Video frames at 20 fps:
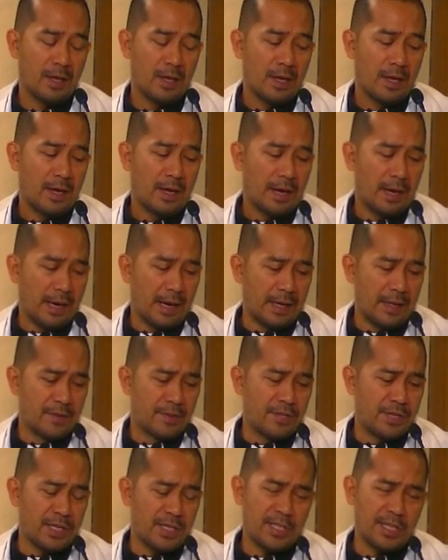And
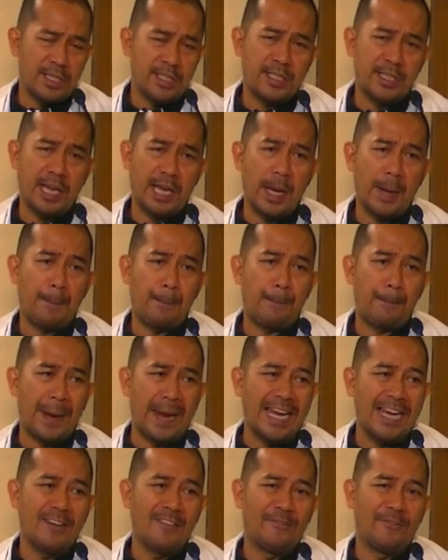this is a
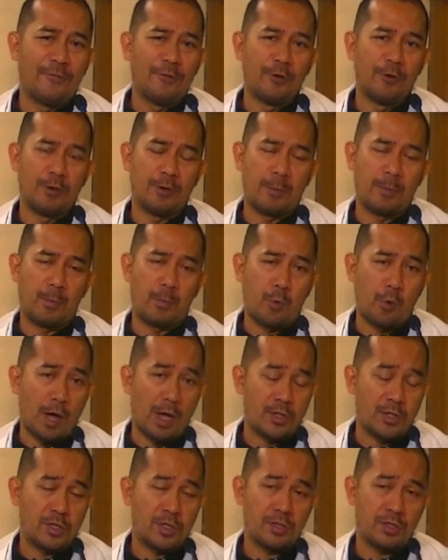painful
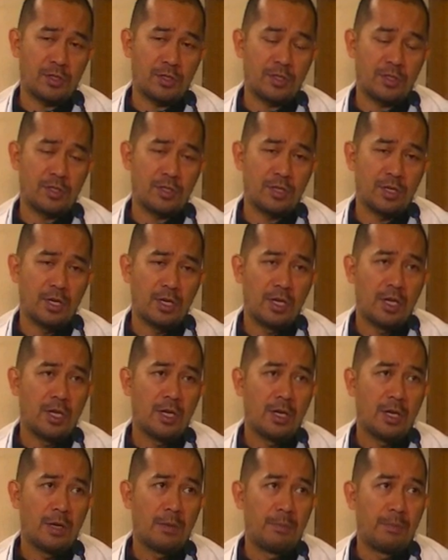process
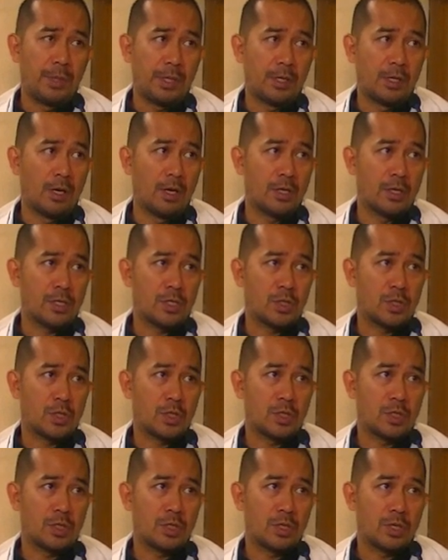
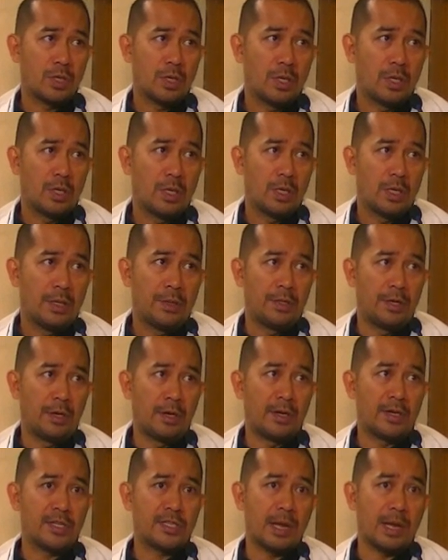because there
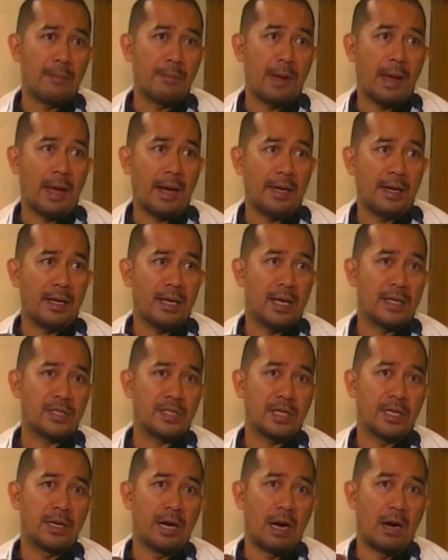are some areas
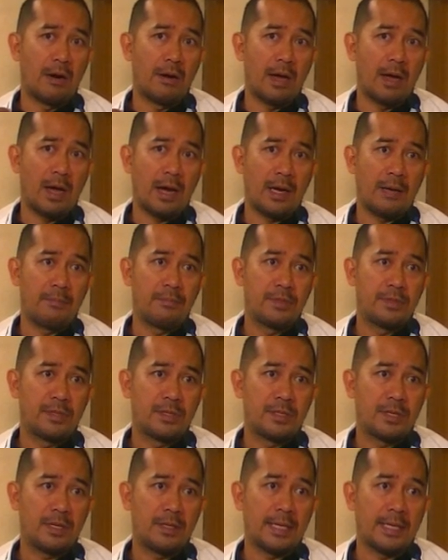in our
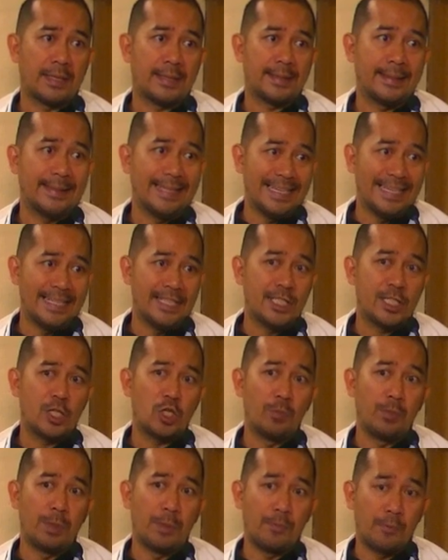lives that needs to
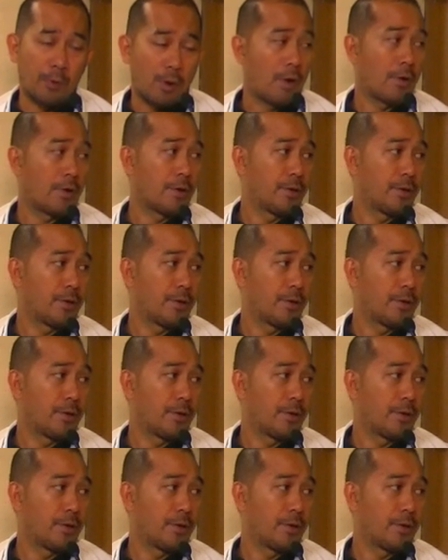be pruned.